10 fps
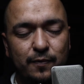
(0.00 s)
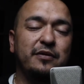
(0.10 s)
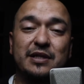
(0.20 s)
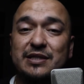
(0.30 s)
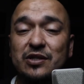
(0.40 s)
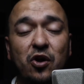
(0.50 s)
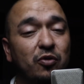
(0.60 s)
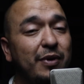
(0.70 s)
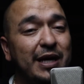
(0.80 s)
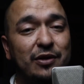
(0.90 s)
The
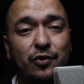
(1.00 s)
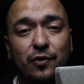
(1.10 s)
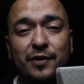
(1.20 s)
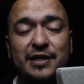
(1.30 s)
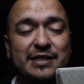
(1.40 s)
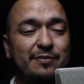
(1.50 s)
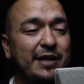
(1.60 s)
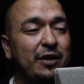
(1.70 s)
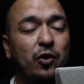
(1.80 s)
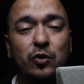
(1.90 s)
song made noise, it
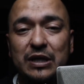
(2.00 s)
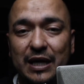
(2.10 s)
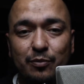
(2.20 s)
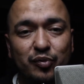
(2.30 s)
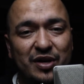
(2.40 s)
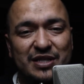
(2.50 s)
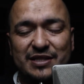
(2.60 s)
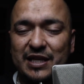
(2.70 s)
made a whole lot of buzz.